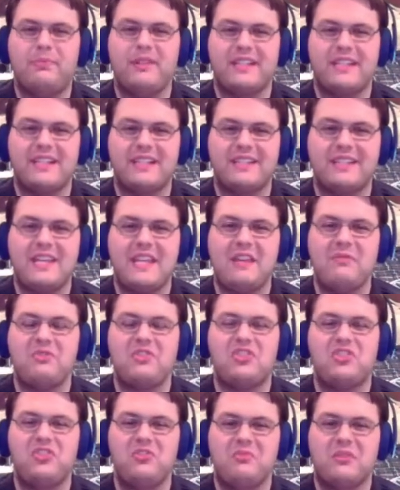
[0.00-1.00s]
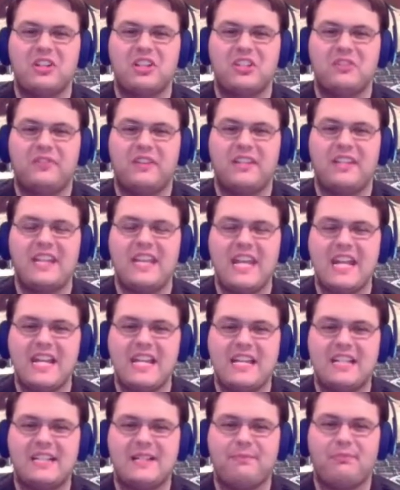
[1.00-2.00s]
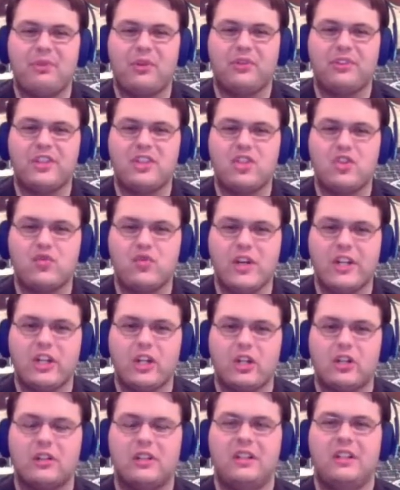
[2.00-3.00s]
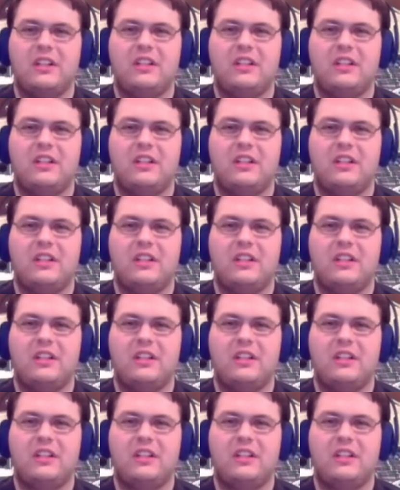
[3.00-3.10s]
because he was too much of an idiot to pull the trigger.